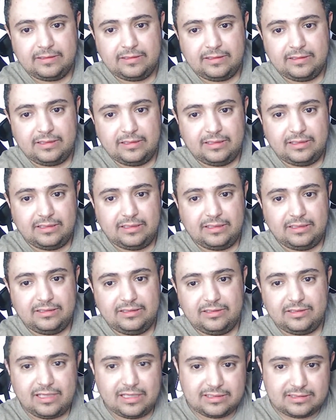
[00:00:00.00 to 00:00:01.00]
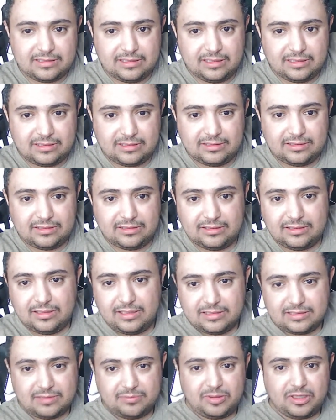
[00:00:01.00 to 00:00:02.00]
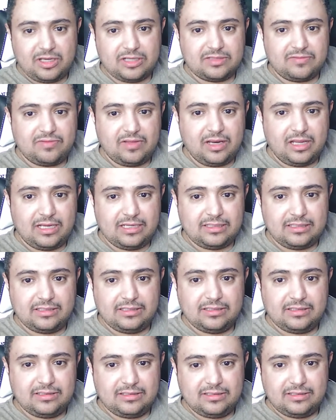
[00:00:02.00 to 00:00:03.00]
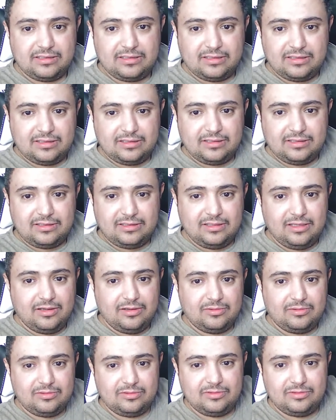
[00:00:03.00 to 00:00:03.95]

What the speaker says: Do you guys see it? Is it because of the light? No?